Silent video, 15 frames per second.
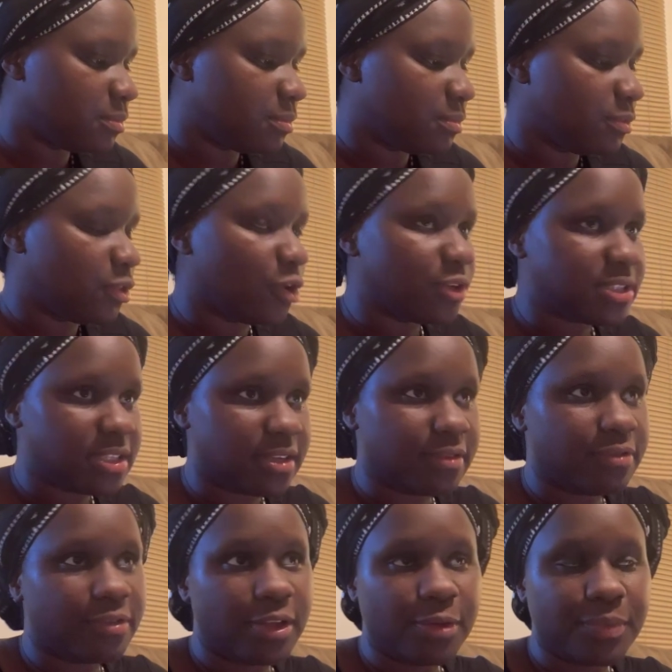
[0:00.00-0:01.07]
Nursing
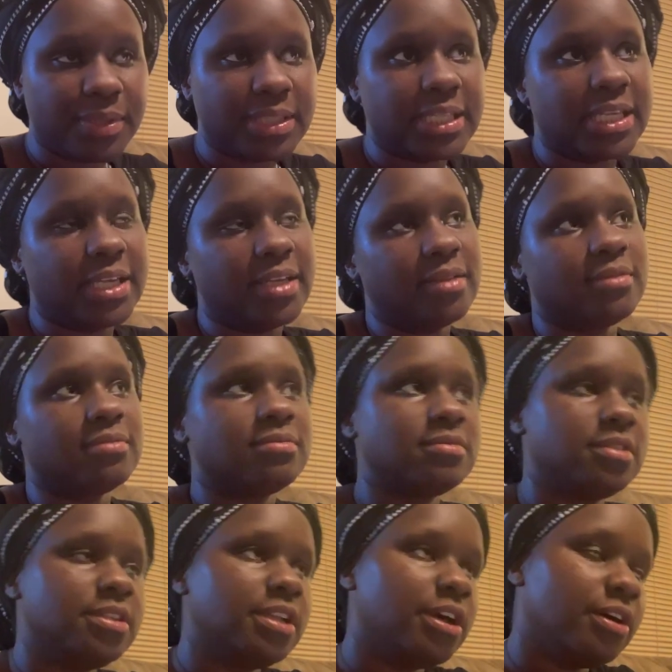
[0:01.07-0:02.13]
frequently,
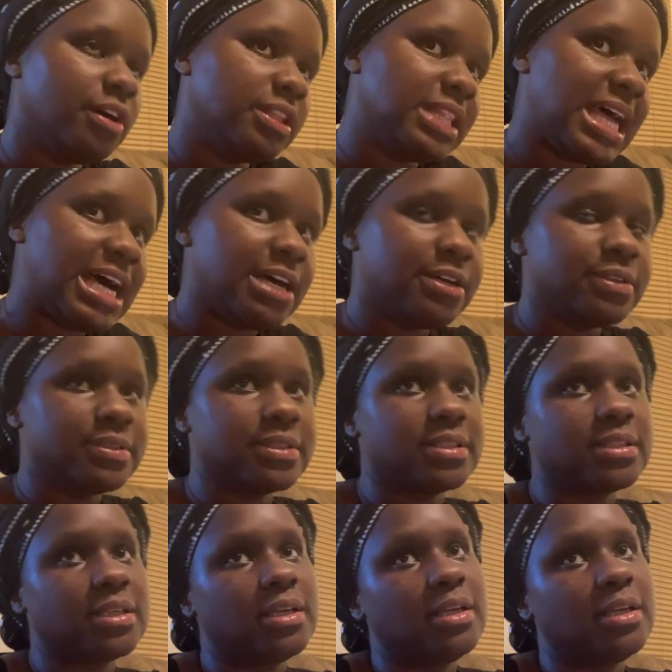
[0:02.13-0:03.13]
allows